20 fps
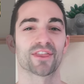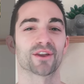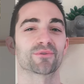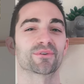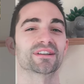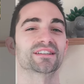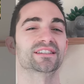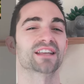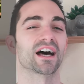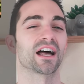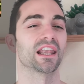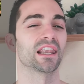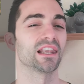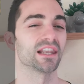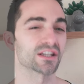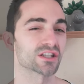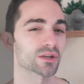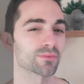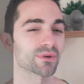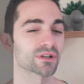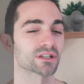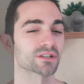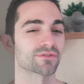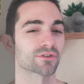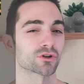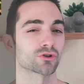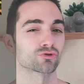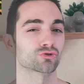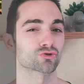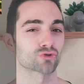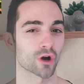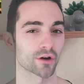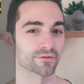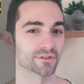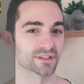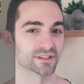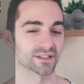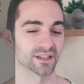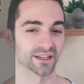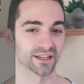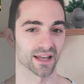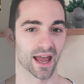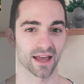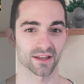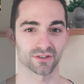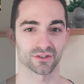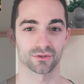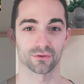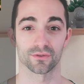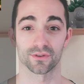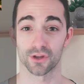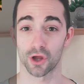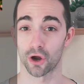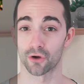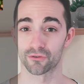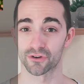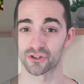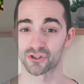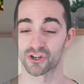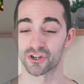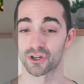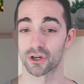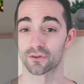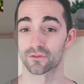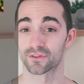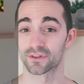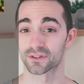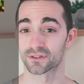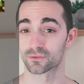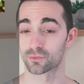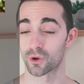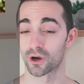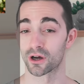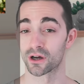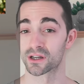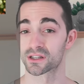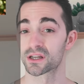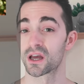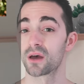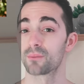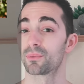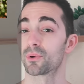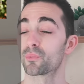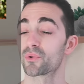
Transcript: There is a little bit of controversy as to the origin of this word,